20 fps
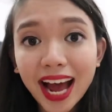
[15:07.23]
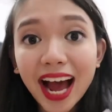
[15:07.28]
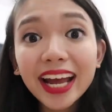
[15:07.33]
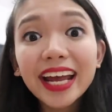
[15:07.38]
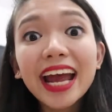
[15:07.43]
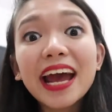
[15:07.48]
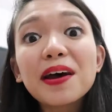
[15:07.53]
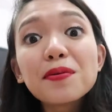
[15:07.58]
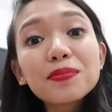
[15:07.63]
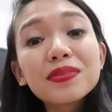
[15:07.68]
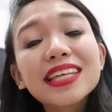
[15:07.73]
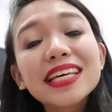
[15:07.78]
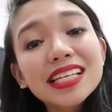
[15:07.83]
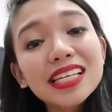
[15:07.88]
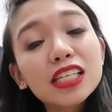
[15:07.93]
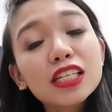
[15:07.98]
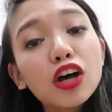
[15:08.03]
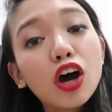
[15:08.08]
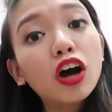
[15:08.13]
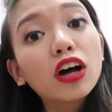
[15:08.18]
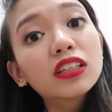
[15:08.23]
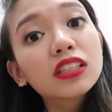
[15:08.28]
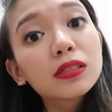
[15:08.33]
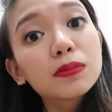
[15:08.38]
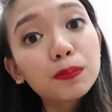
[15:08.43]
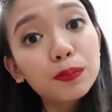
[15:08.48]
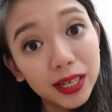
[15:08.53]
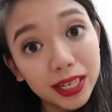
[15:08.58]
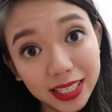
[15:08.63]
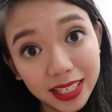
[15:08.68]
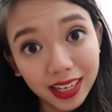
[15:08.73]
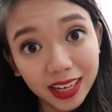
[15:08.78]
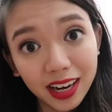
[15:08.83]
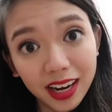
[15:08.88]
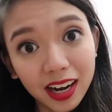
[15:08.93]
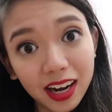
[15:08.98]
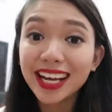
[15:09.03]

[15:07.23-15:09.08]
I am this song's prisoner.